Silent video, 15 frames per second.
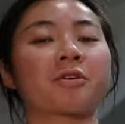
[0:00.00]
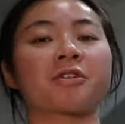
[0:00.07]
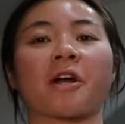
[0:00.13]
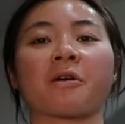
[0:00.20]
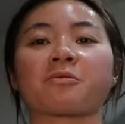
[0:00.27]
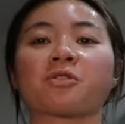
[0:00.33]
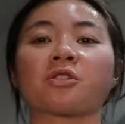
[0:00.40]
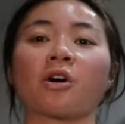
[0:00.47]
which
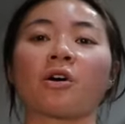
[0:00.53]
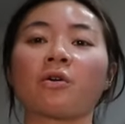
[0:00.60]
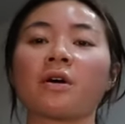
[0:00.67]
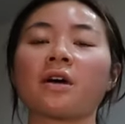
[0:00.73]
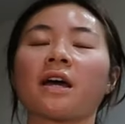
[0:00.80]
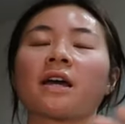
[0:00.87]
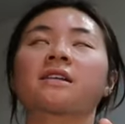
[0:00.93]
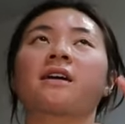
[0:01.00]
I'm
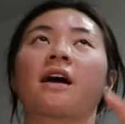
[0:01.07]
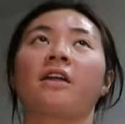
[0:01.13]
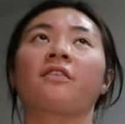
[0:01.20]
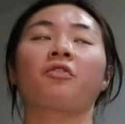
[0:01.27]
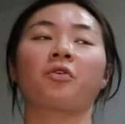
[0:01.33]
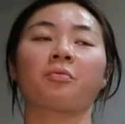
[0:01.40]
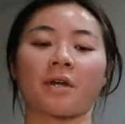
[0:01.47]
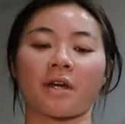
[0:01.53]
so excited
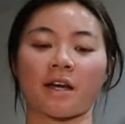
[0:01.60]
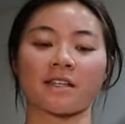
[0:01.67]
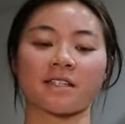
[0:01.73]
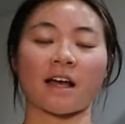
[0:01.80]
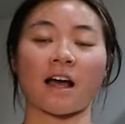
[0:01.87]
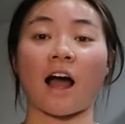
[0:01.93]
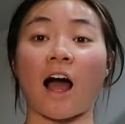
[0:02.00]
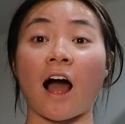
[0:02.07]
for
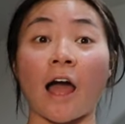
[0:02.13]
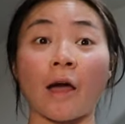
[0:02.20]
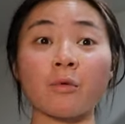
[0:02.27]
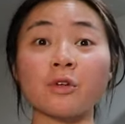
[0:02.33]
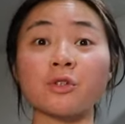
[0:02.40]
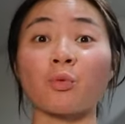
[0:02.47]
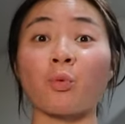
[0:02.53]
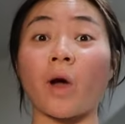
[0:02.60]
because I
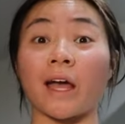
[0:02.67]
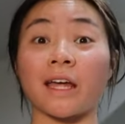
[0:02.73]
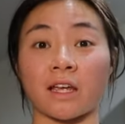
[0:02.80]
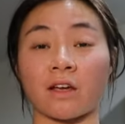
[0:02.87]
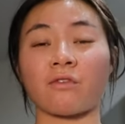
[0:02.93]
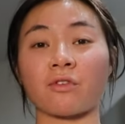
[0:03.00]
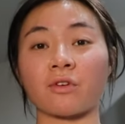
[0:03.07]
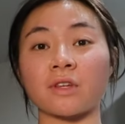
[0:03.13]
was
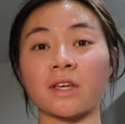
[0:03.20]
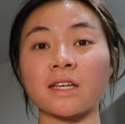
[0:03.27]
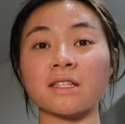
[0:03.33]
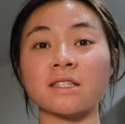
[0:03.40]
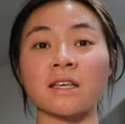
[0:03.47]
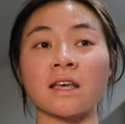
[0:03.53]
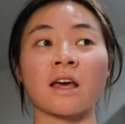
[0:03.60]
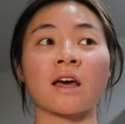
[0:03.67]
waiting for
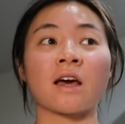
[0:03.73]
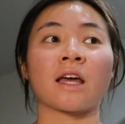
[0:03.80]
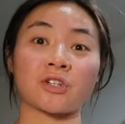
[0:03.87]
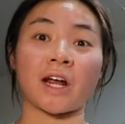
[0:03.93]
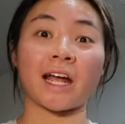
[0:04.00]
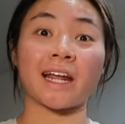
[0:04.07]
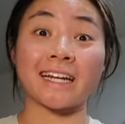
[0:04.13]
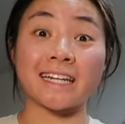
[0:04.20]
this
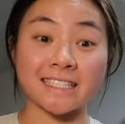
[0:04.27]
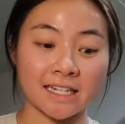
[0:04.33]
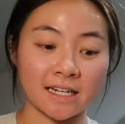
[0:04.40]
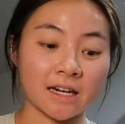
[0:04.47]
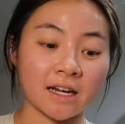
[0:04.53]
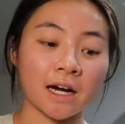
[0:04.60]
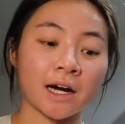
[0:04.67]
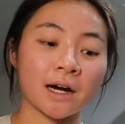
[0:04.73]
yesterday and it
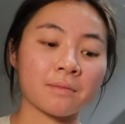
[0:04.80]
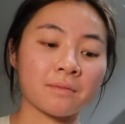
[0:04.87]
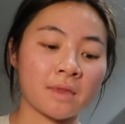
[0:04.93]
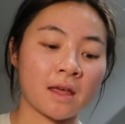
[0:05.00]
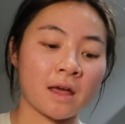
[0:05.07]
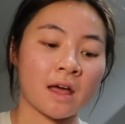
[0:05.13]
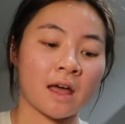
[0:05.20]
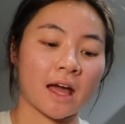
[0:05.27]
didn't come.
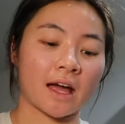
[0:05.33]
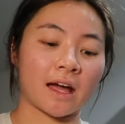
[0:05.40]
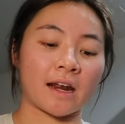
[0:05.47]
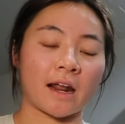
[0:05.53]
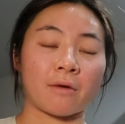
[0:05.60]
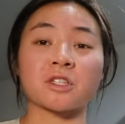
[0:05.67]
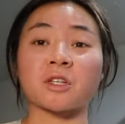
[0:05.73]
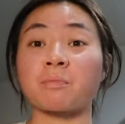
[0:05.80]
And
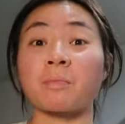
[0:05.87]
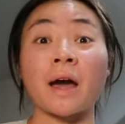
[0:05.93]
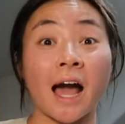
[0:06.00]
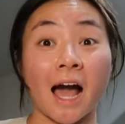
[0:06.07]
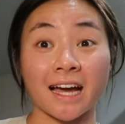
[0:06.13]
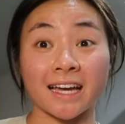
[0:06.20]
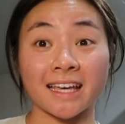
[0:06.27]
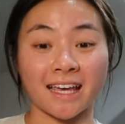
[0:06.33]
I was like
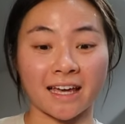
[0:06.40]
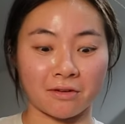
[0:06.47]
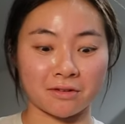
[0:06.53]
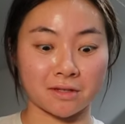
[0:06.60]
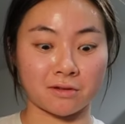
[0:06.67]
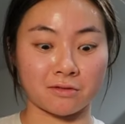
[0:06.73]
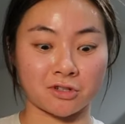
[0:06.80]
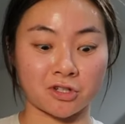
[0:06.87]
packing and I
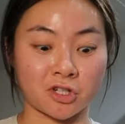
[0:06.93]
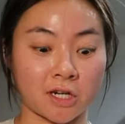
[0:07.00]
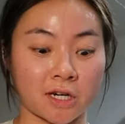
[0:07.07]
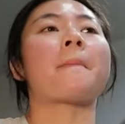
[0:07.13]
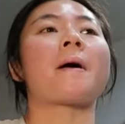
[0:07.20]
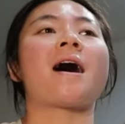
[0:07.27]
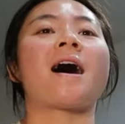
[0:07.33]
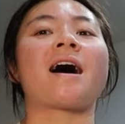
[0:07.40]
was like, oh
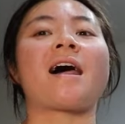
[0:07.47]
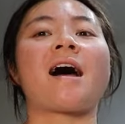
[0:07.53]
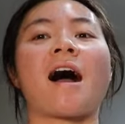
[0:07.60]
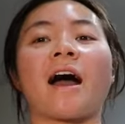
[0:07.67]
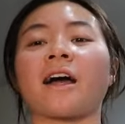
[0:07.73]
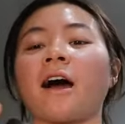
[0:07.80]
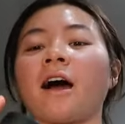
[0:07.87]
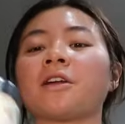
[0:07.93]
shit. But
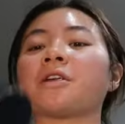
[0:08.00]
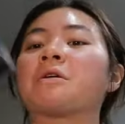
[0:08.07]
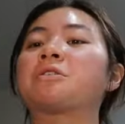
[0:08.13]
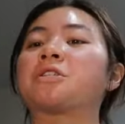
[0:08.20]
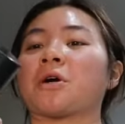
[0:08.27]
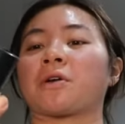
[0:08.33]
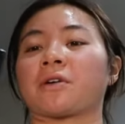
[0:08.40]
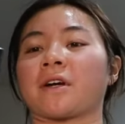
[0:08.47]
I got new
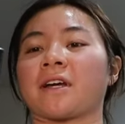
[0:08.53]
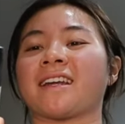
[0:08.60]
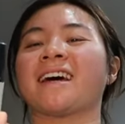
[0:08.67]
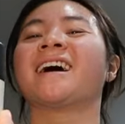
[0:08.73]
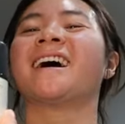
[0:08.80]
deodorant.